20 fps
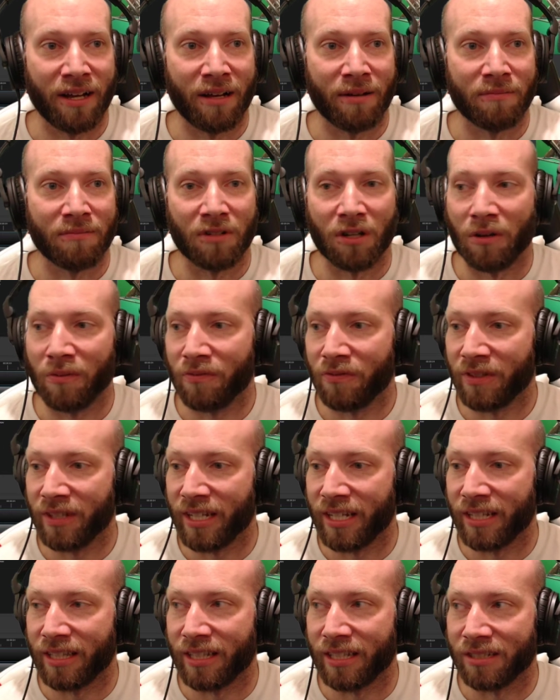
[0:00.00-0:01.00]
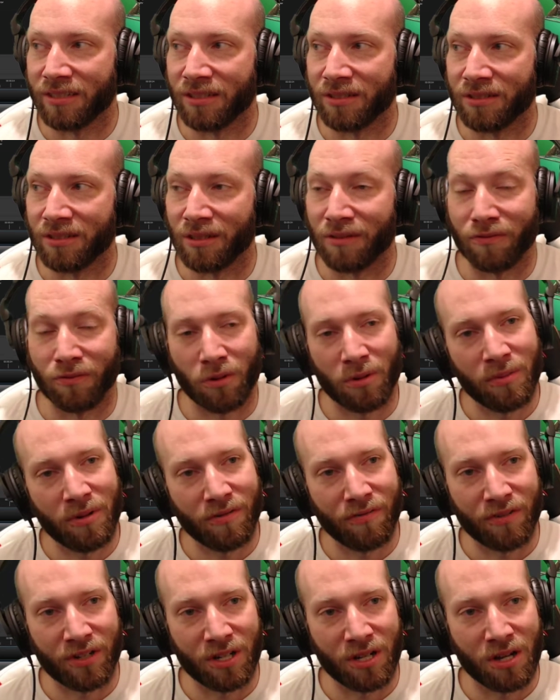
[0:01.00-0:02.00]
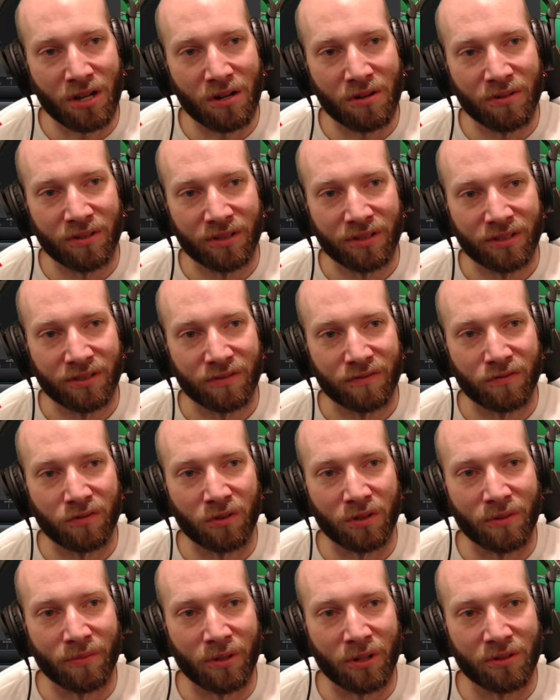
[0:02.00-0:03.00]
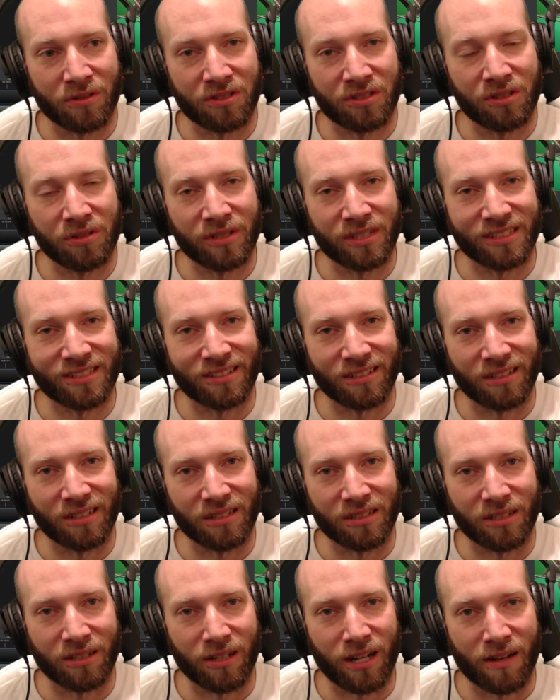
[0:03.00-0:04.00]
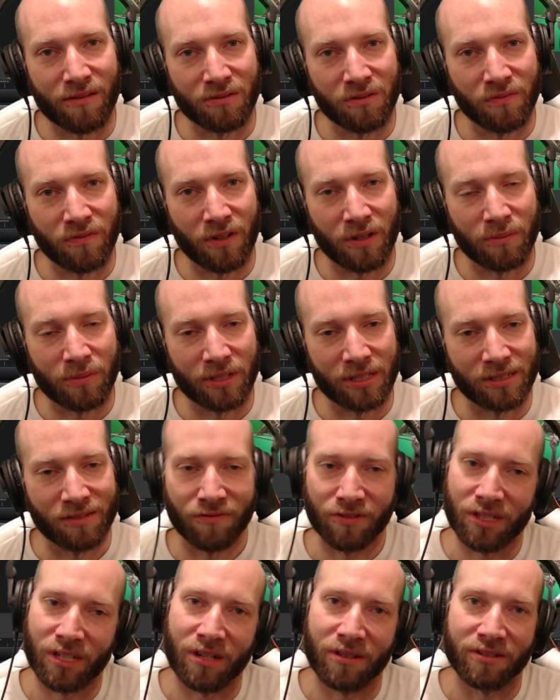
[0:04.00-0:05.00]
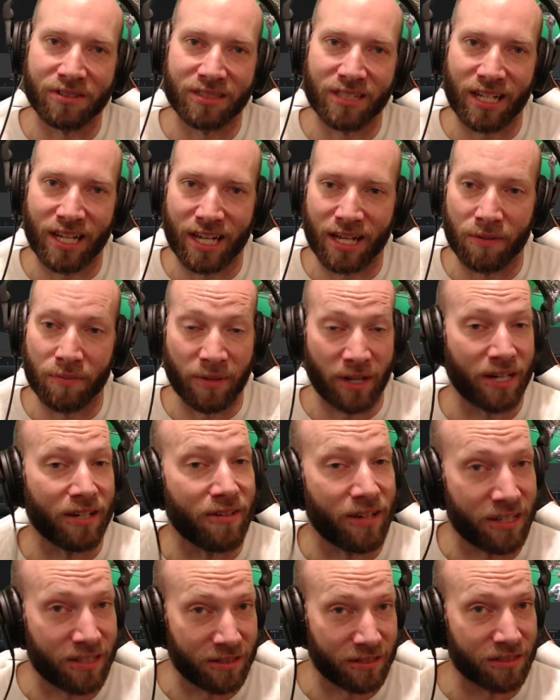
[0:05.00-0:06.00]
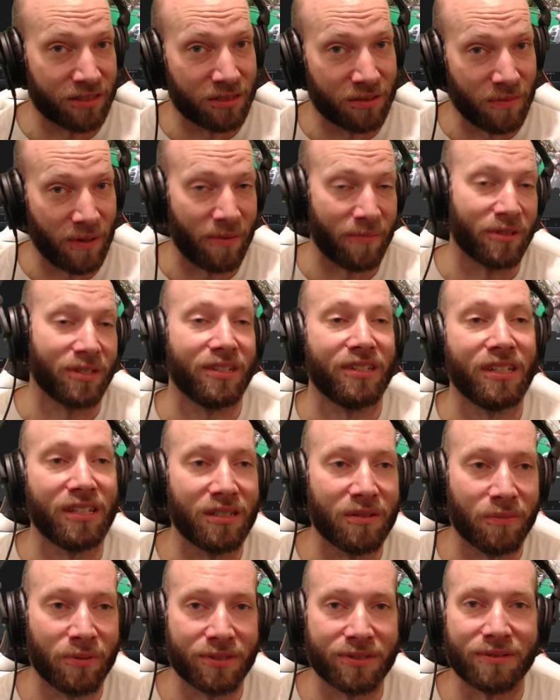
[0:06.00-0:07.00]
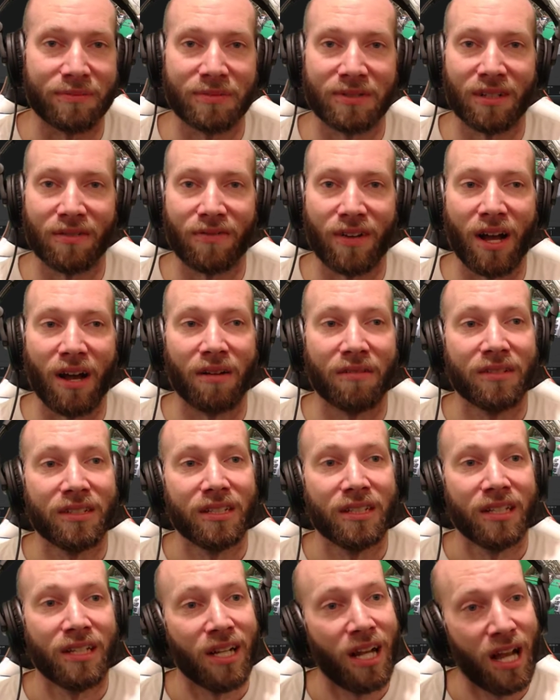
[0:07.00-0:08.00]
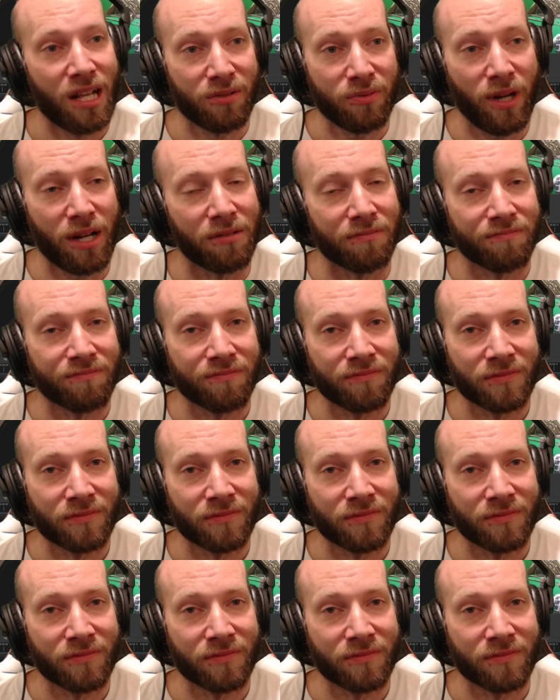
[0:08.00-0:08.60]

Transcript: Hopefully this is an informative video for both students looking to have some fun playing some videos and band directors who might be looking to put some stuff out as well.